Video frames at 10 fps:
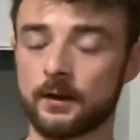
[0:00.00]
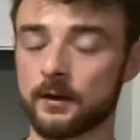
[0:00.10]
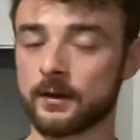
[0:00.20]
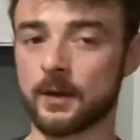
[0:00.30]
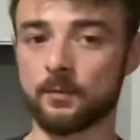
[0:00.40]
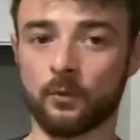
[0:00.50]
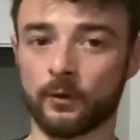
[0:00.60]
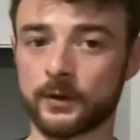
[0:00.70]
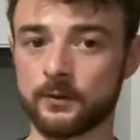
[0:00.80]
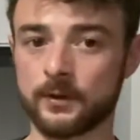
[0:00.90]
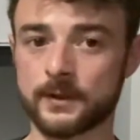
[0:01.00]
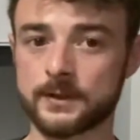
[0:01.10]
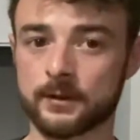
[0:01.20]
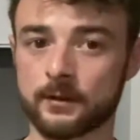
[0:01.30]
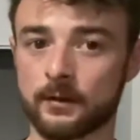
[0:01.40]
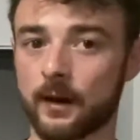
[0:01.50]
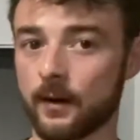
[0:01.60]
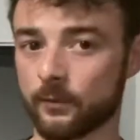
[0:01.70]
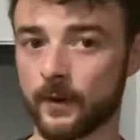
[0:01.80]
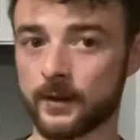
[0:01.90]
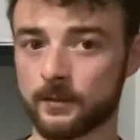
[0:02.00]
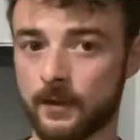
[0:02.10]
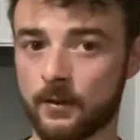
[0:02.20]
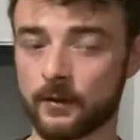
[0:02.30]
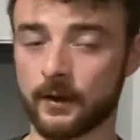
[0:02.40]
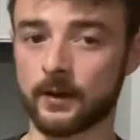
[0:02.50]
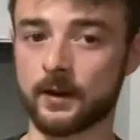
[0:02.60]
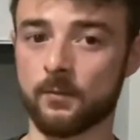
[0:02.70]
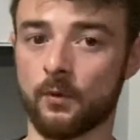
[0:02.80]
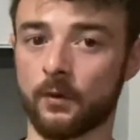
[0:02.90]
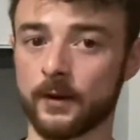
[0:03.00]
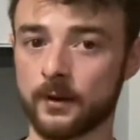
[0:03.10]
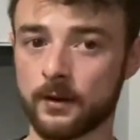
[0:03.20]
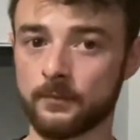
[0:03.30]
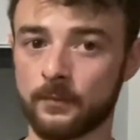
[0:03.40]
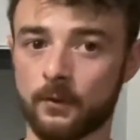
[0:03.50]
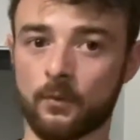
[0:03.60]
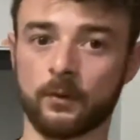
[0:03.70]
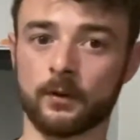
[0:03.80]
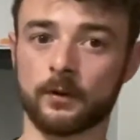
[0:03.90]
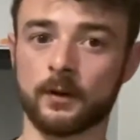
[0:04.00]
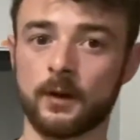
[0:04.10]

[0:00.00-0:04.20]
get more units and rent them out and get more income, or